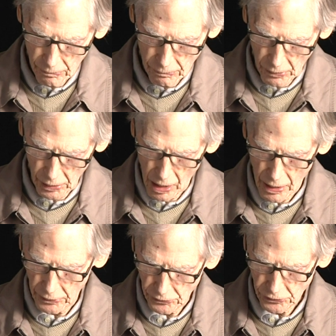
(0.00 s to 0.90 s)
My
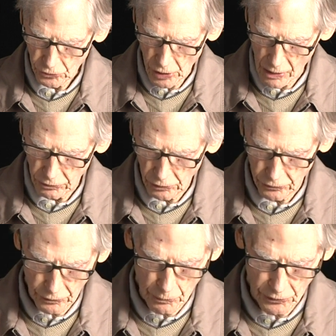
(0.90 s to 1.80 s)
eyes traveled
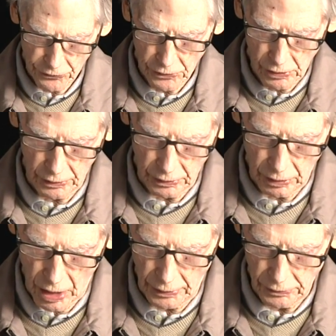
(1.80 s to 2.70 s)
from the ceiling
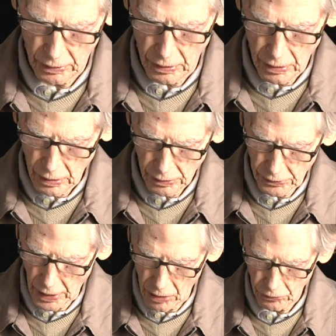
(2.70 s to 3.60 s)
light
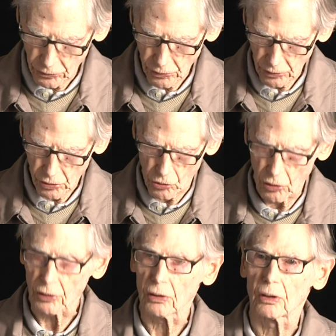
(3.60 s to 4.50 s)
down to the
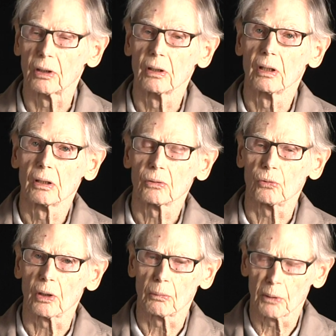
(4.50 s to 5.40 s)
corner
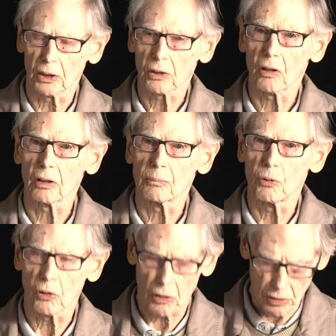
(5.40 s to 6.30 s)
where my
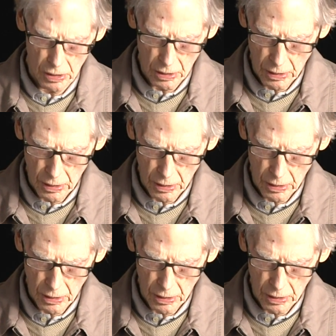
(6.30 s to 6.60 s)
cardboard